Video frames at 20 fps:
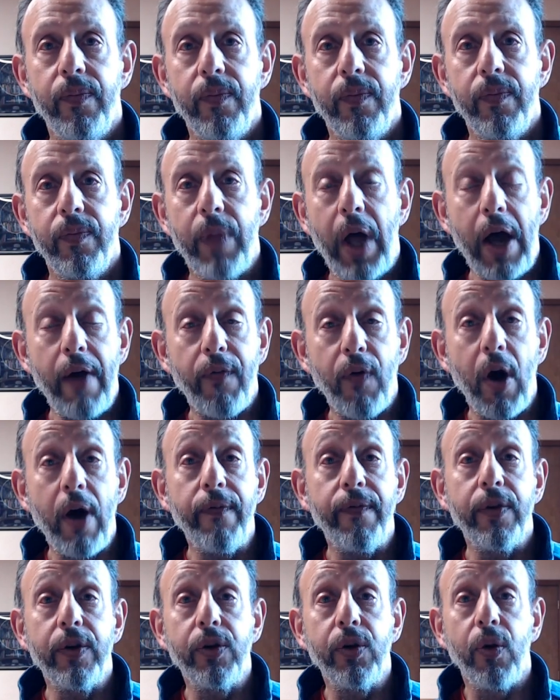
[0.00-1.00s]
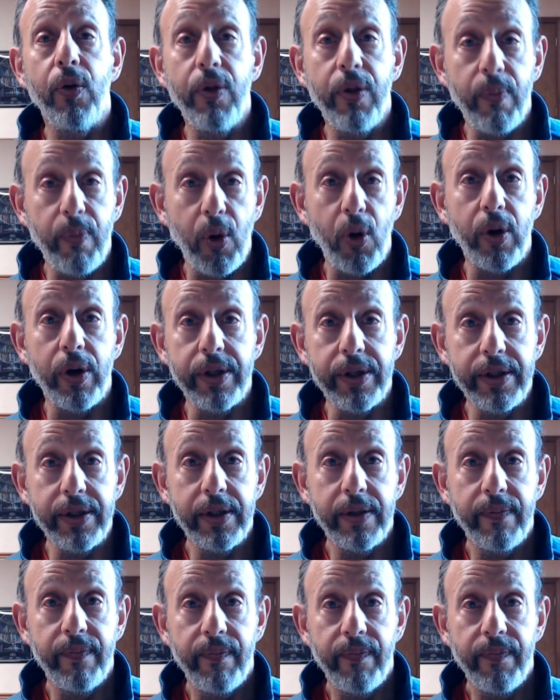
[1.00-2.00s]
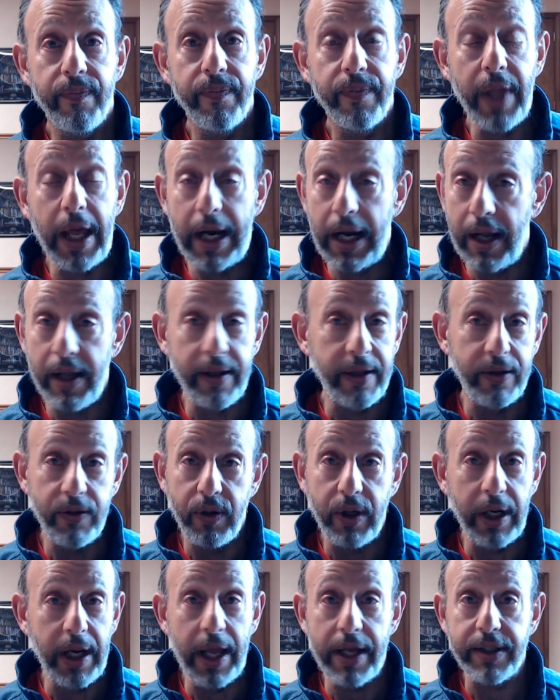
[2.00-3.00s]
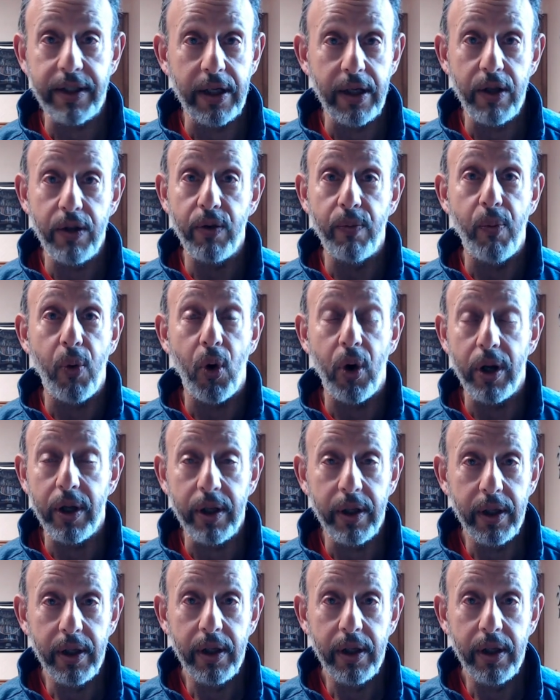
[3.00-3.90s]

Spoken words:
I've often told the boys, and you could ask either boy,